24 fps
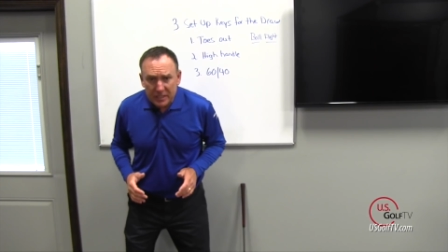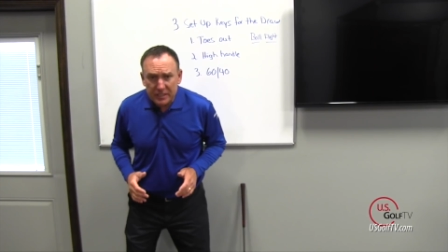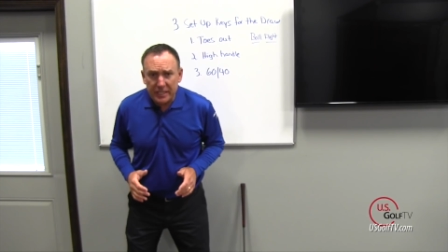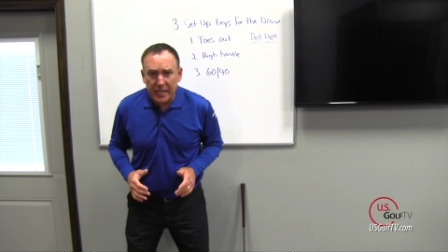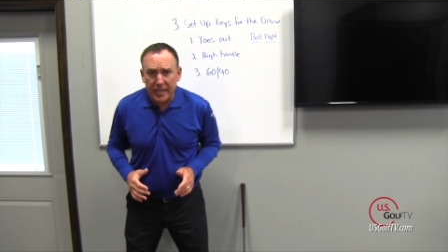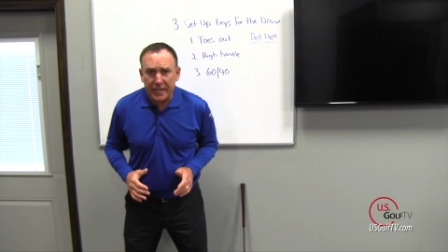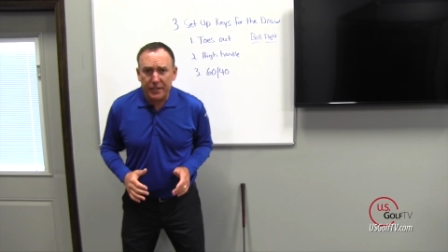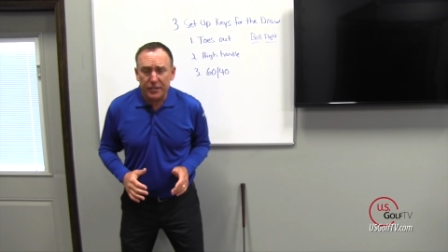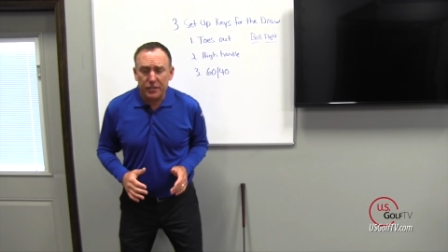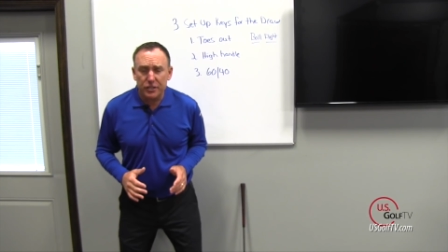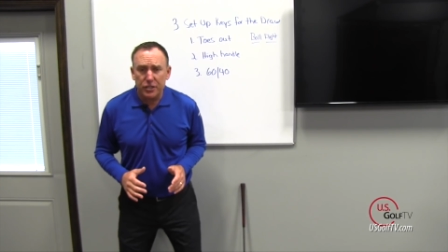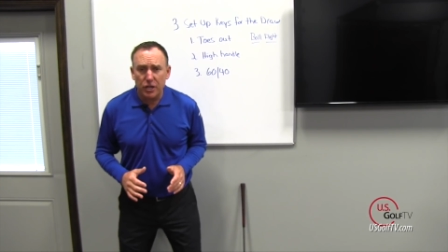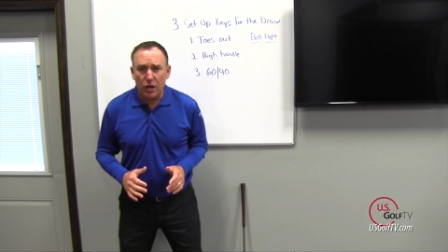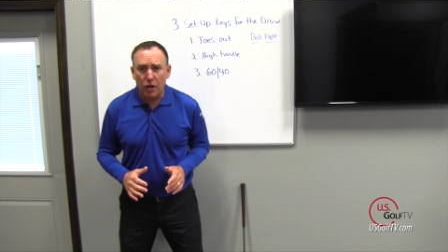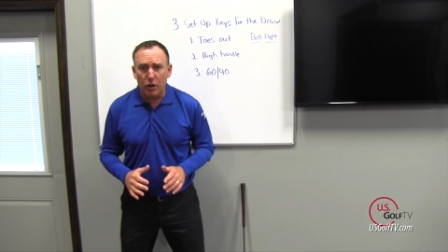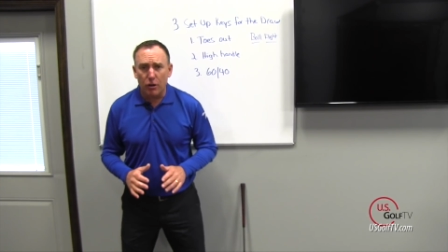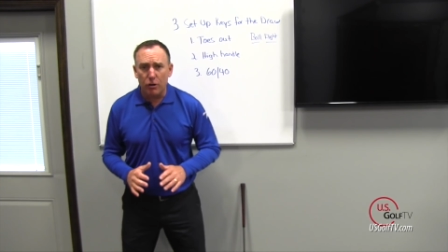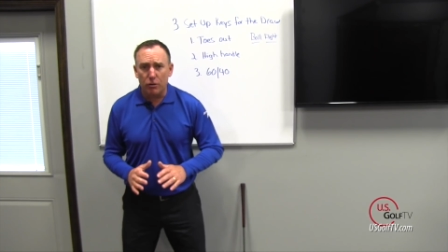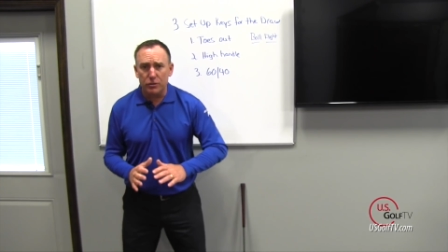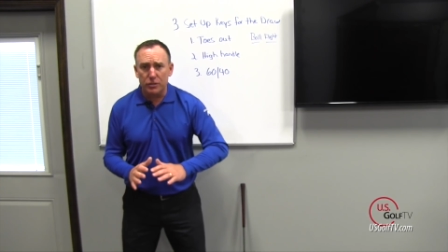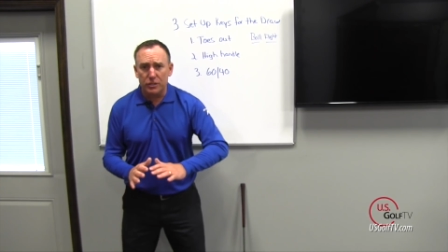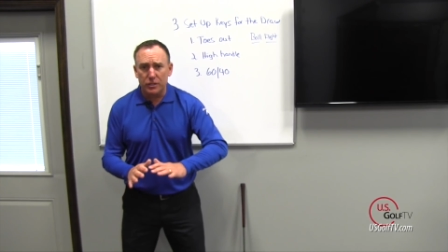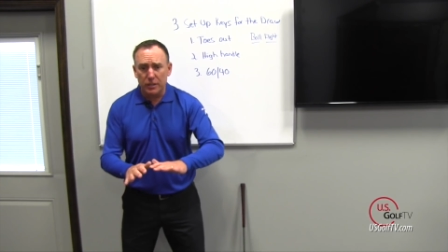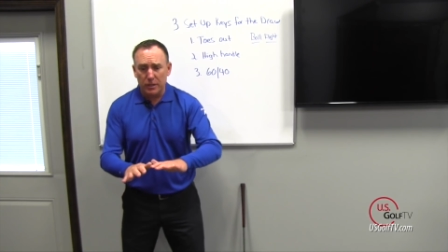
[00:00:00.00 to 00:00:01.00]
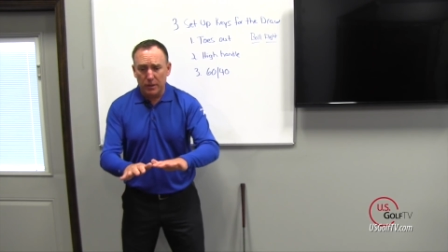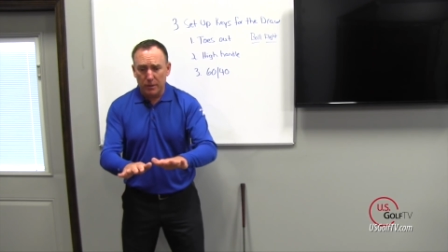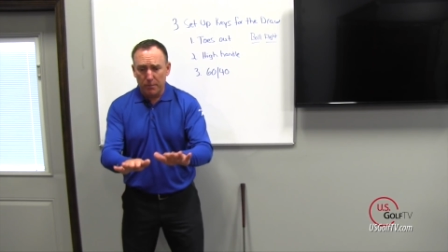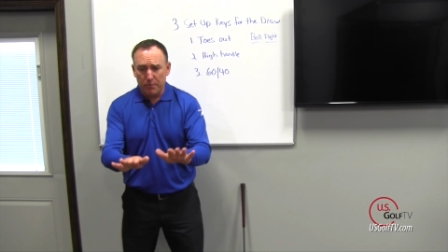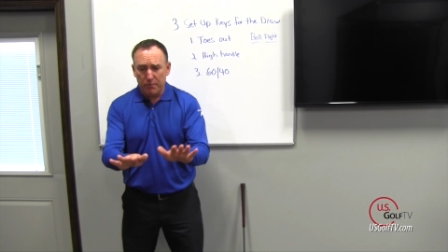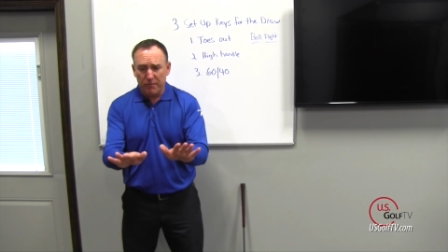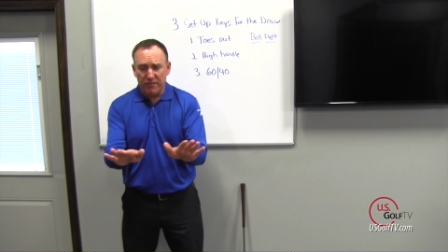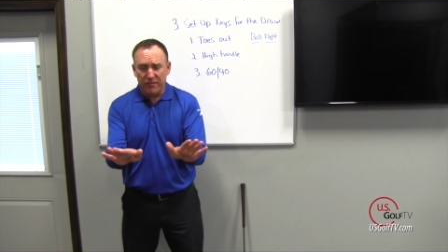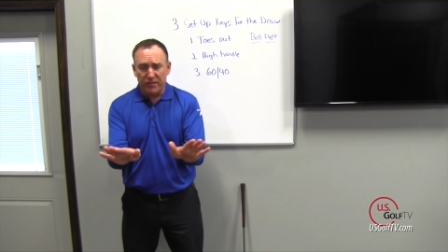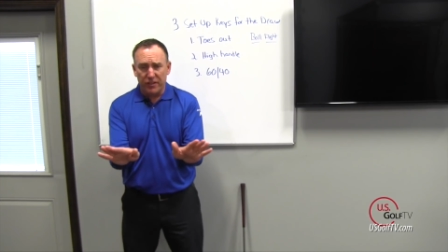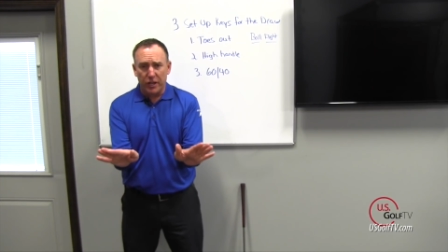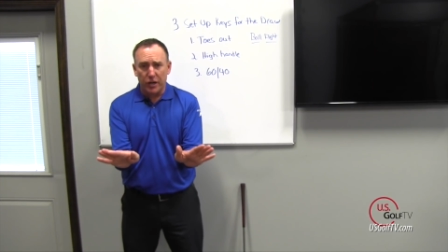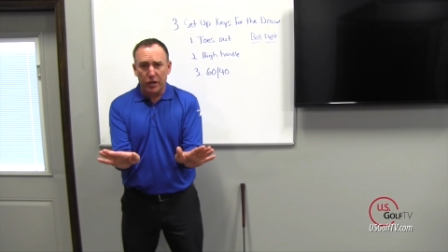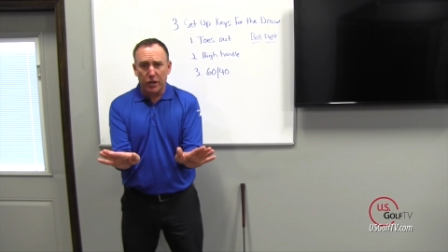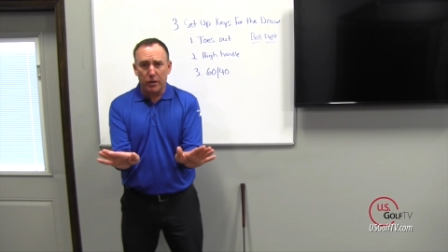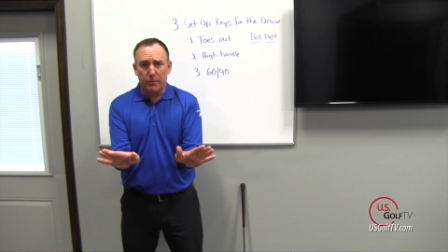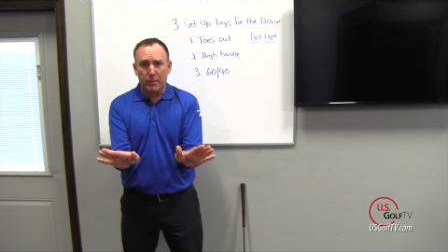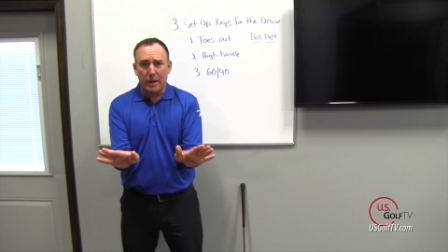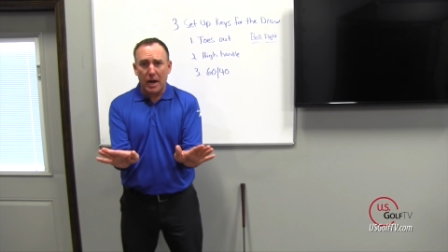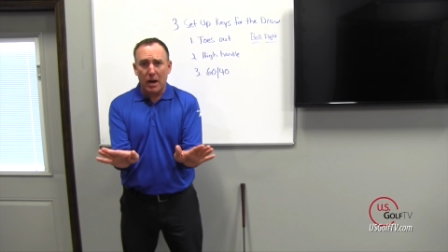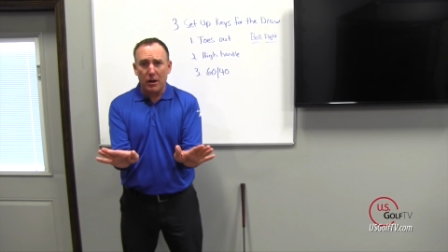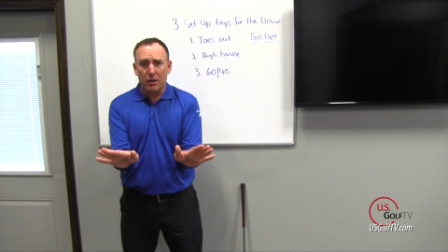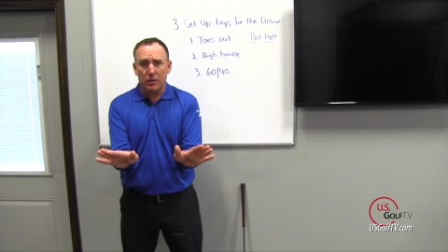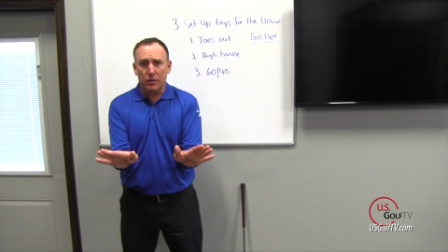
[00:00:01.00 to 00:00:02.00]
take your toes, flare
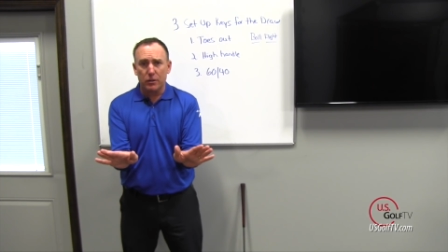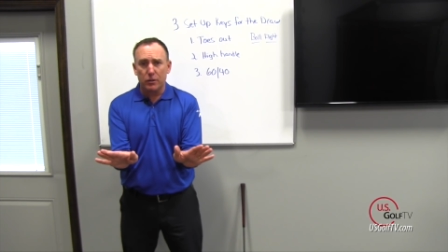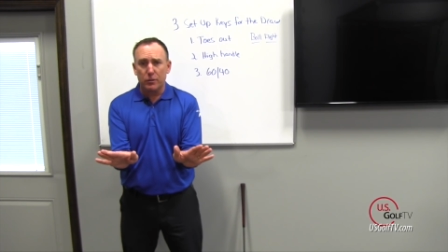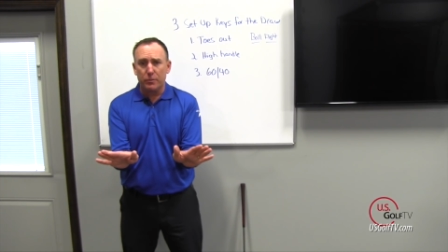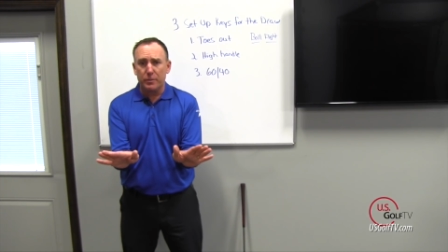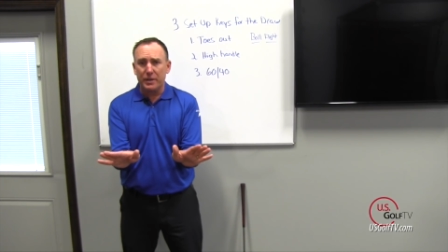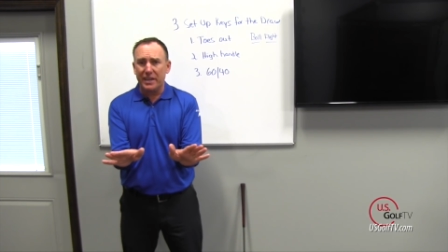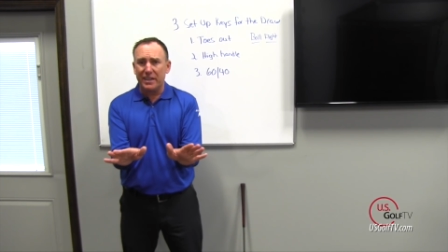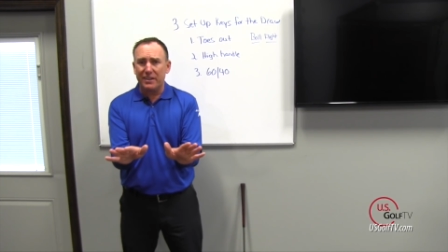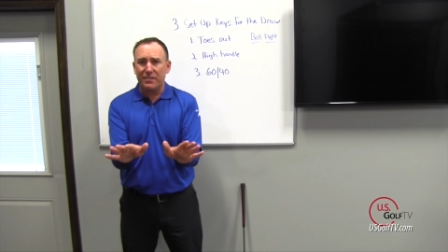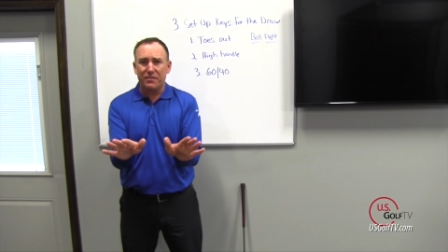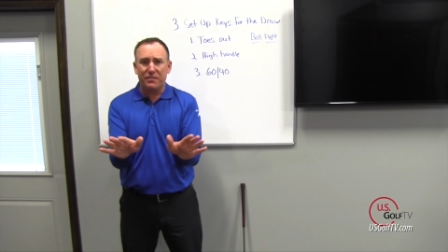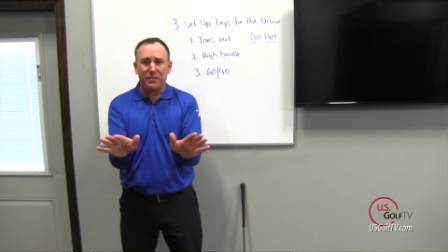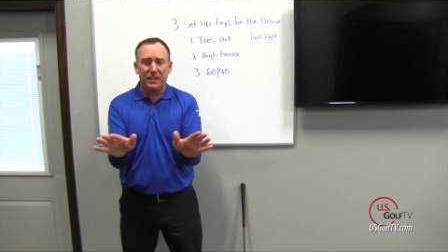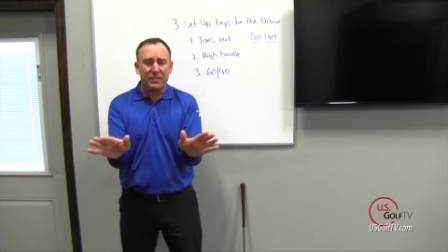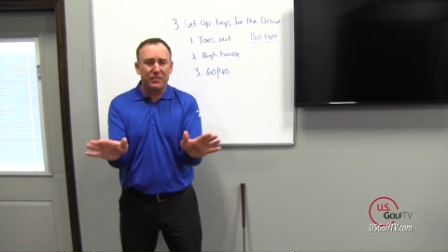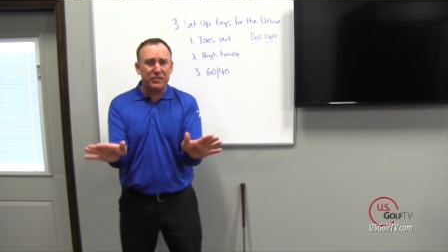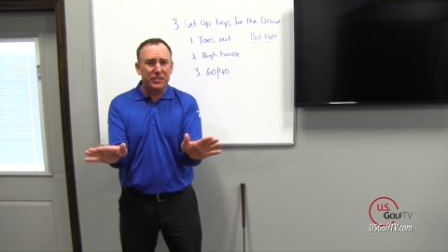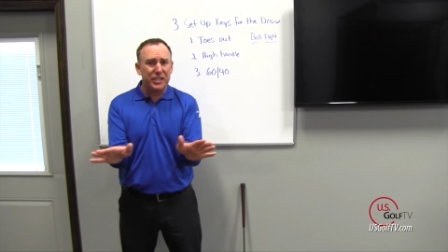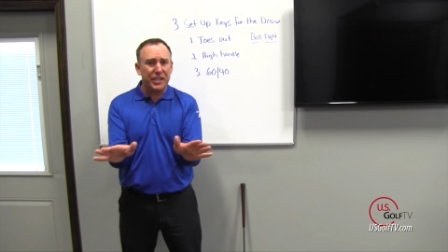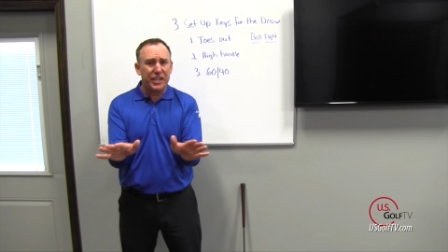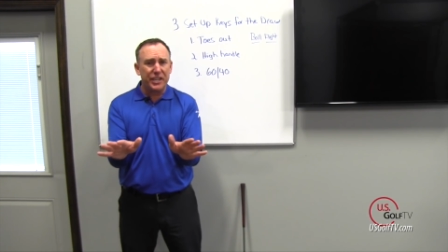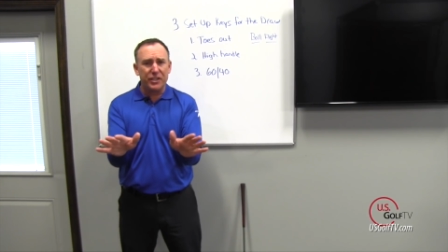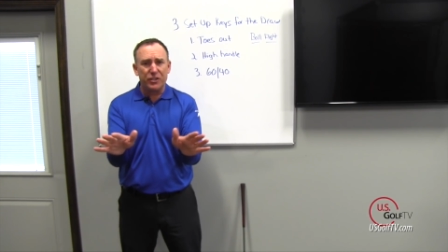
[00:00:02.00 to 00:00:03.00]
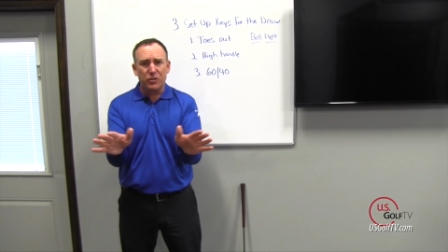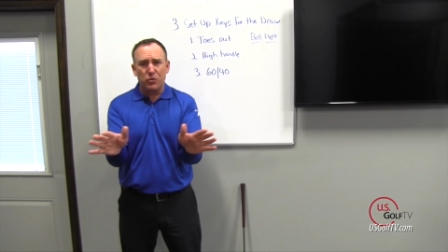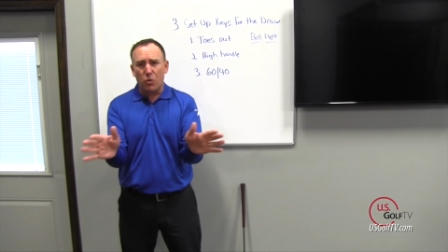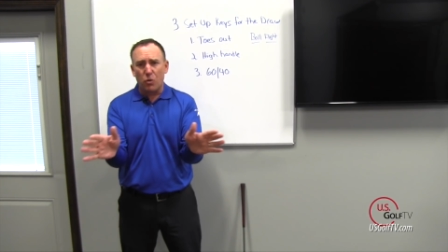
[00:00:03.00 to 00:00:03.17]
them out a little bit, 15,